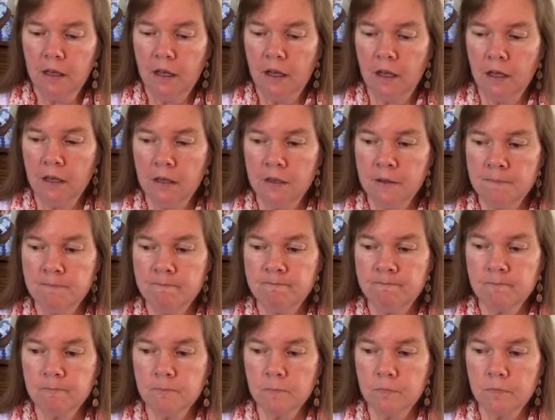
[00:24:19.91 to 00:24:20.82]

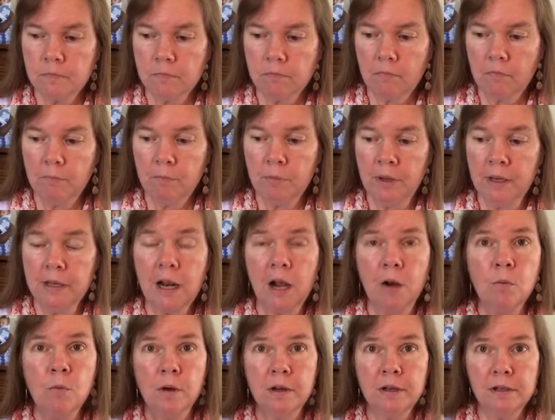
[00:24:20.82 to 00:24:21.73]
But
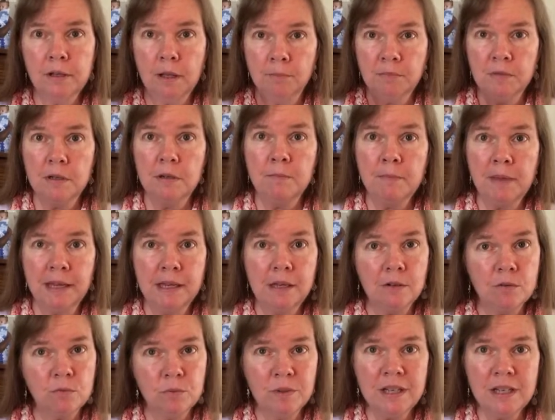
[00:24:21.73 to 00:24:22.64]
I'm going to make it
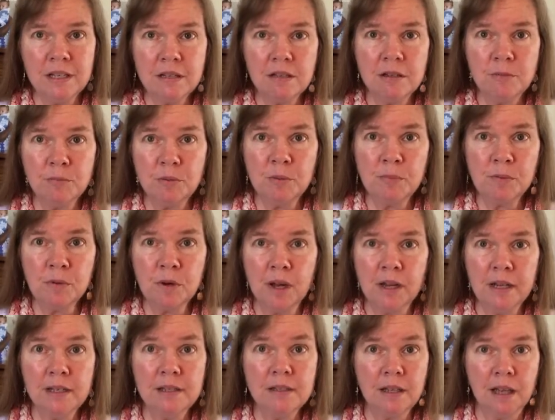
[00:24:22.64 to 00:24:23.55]
a reasonable
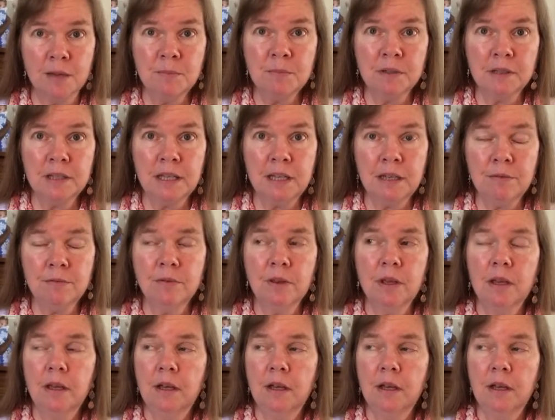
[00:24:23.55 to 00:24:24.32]
price, I believe.